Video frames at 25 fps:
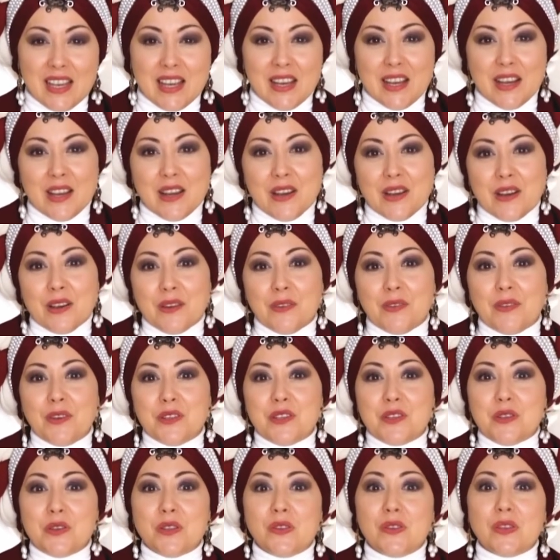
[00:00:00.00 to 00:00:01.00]
You feel a
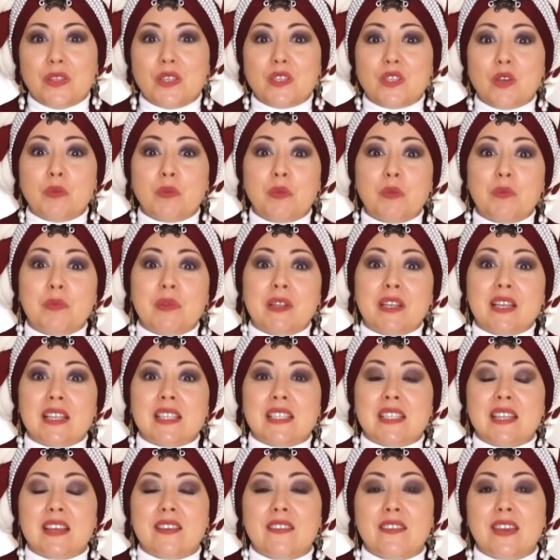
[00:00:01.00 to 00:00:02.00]
warm
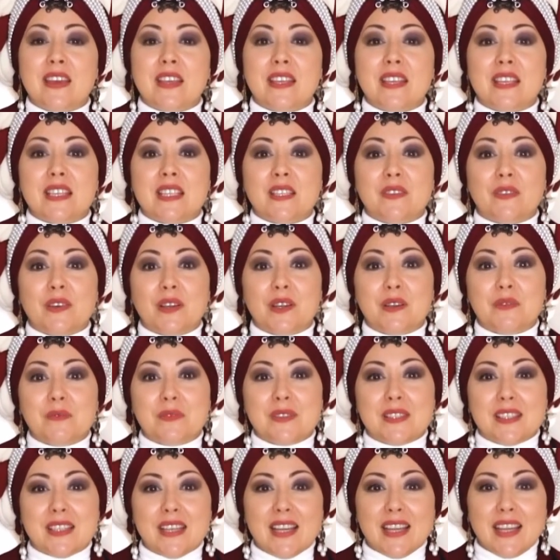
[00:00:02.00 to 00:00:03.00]
touch on your
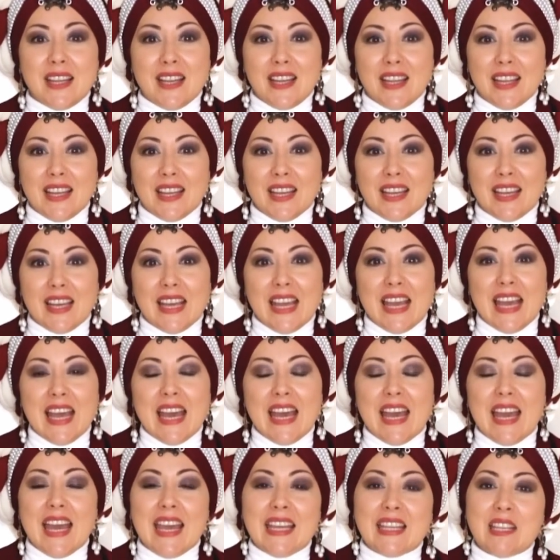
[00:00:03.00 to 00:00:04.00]
body.
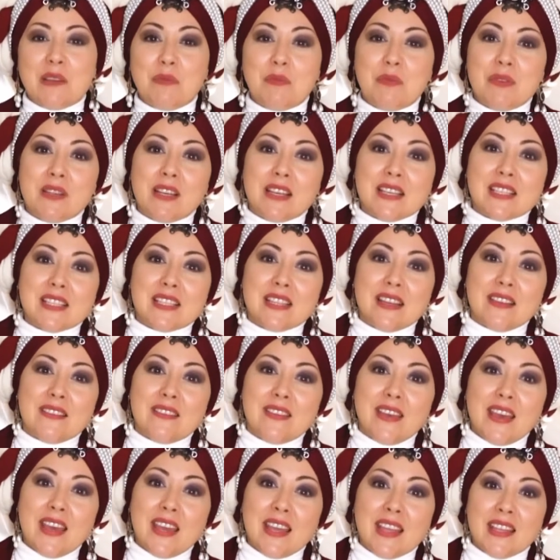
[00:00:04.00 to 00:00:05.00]
This is
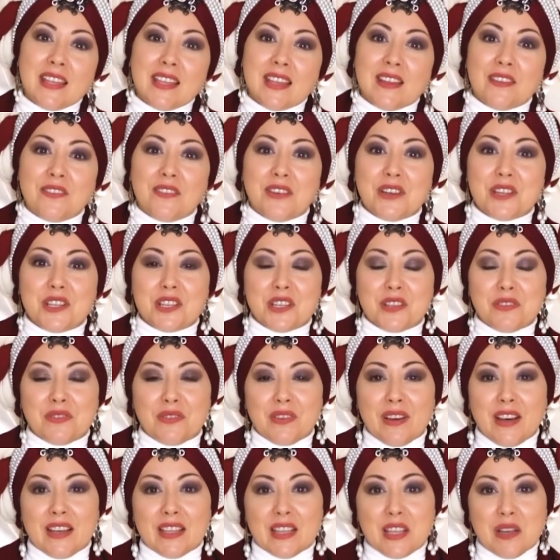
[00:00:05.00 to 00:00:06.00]
the touch
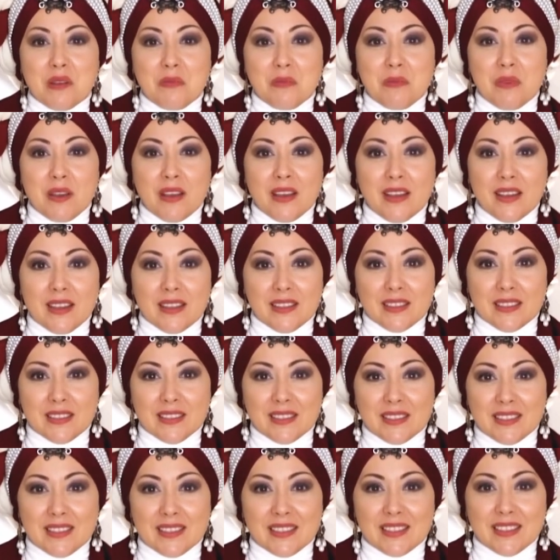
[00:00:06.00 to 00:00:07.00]
of your
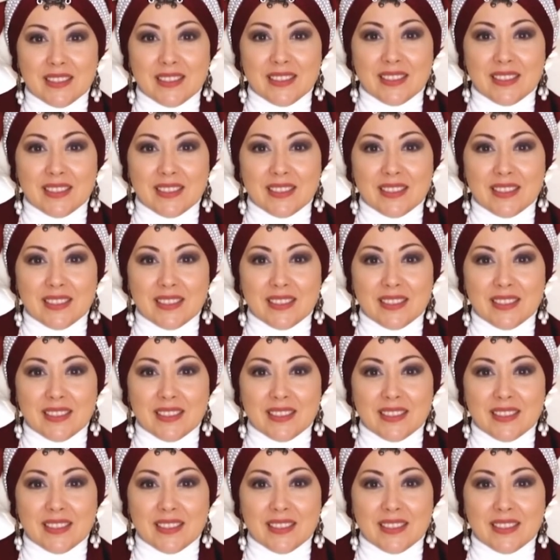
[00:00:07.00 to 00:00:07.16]
anome.